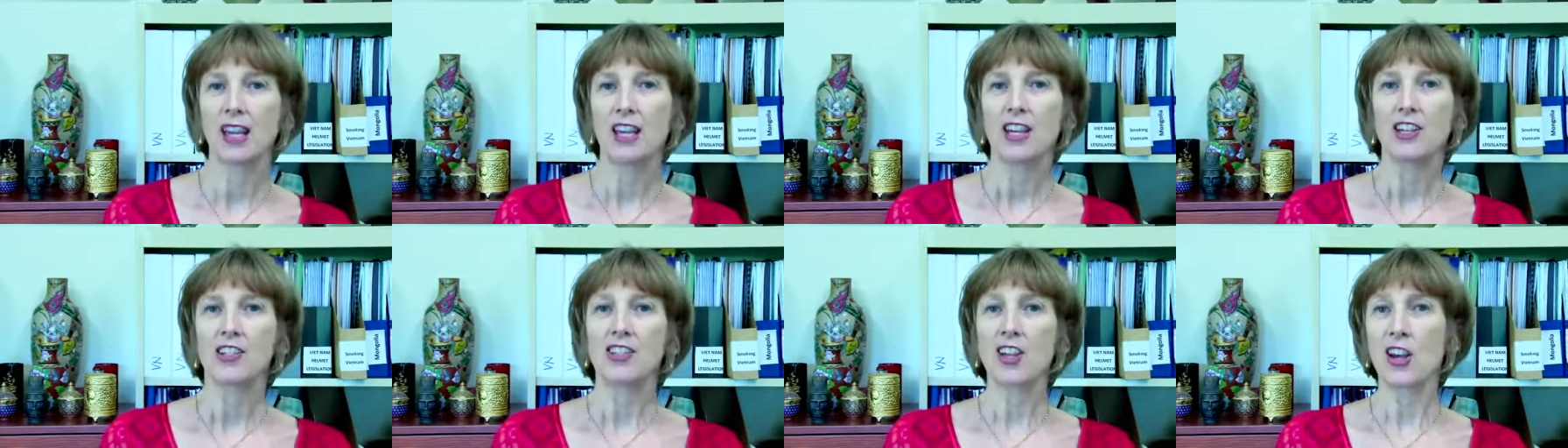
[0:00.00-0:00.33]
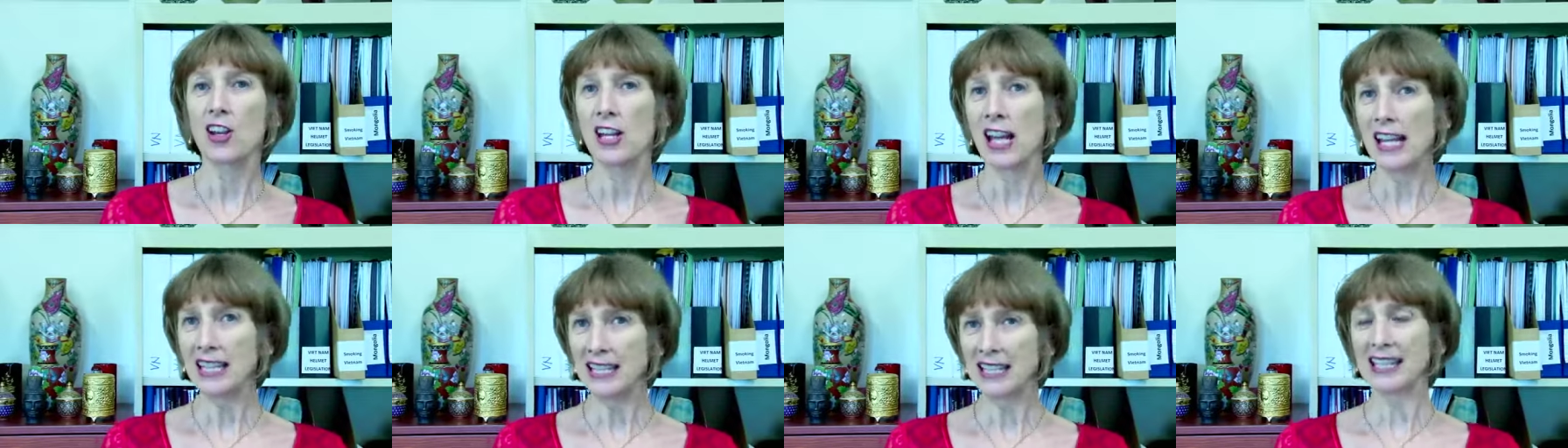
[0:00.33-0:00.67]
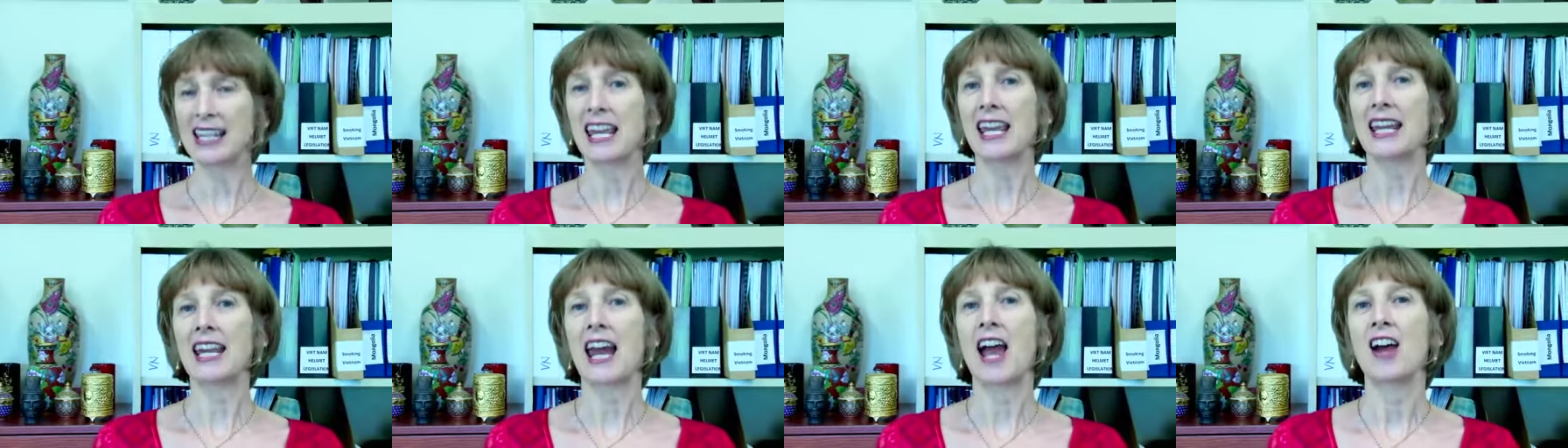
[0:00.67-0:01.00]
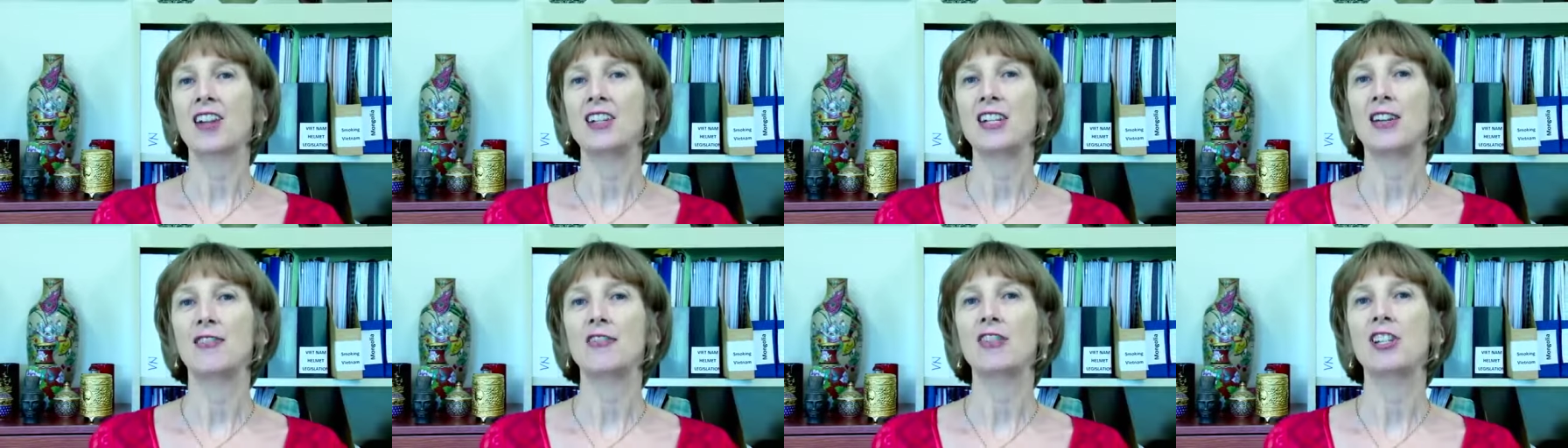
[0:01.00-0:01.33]
So let's get our
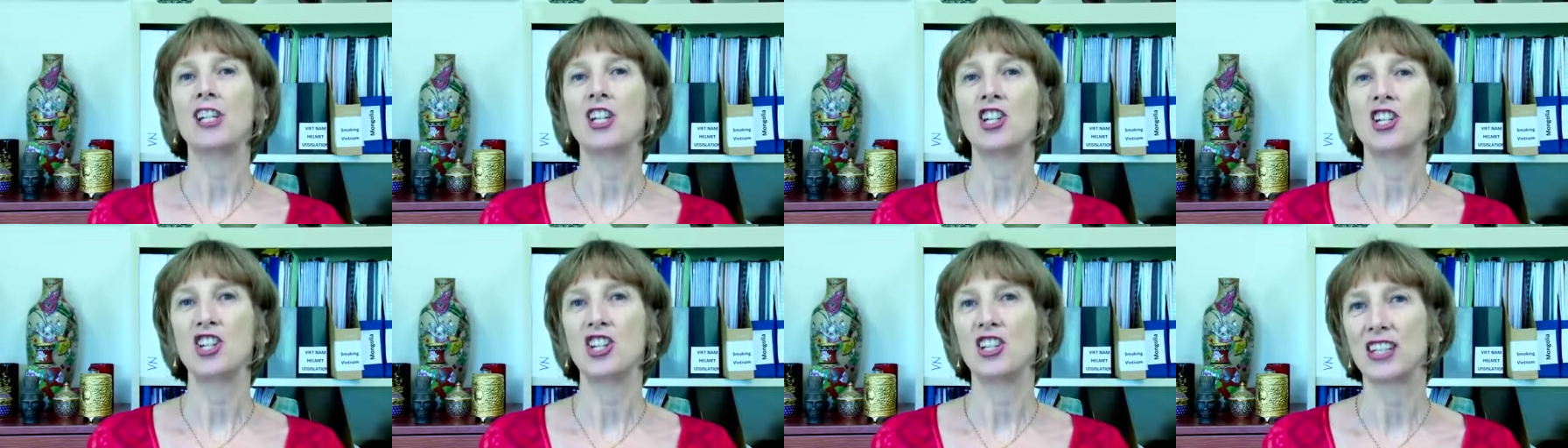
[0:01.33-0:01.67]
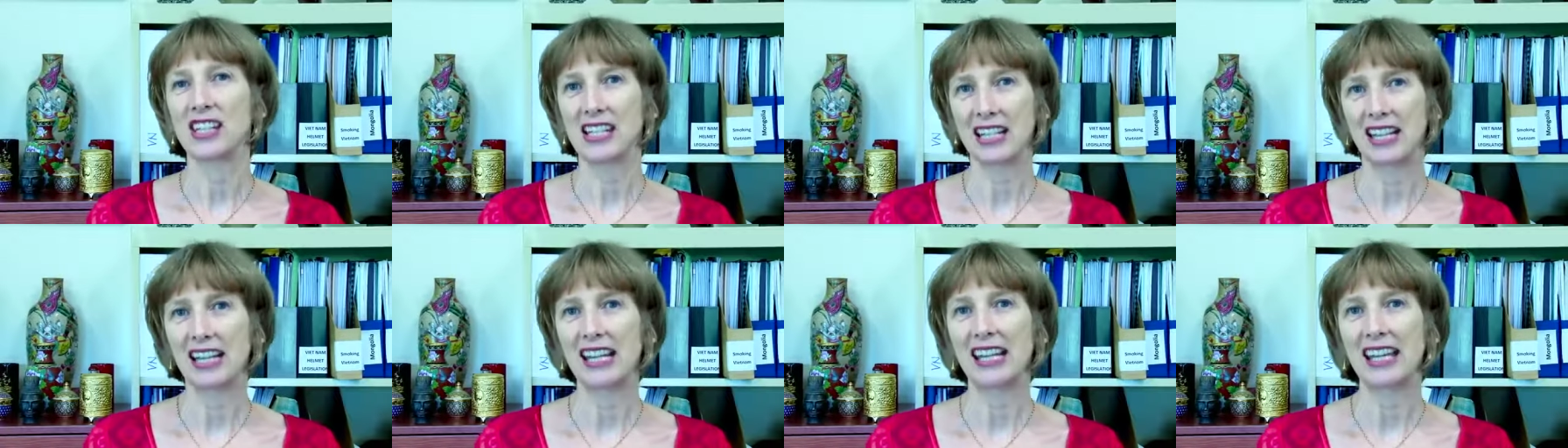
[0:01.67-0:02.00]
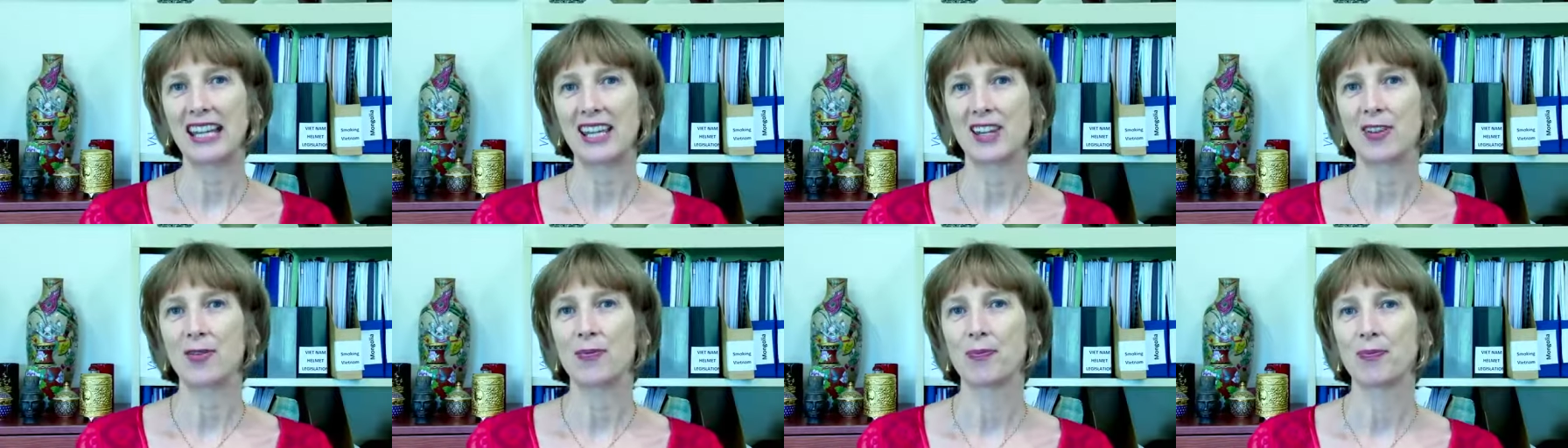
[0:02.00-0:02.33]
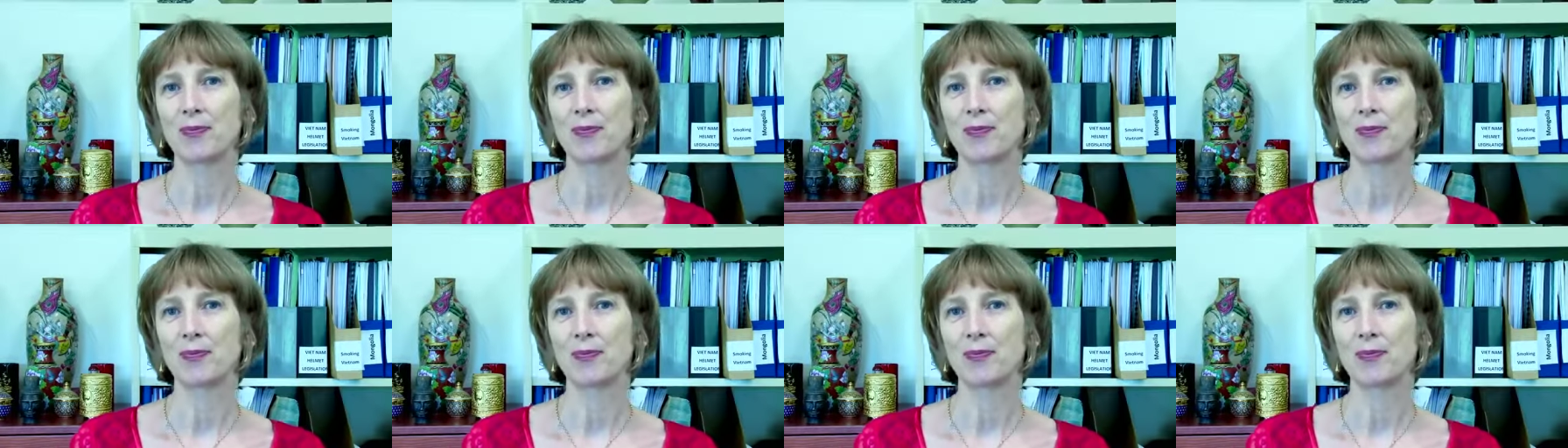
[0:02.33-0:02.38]
definitions clear.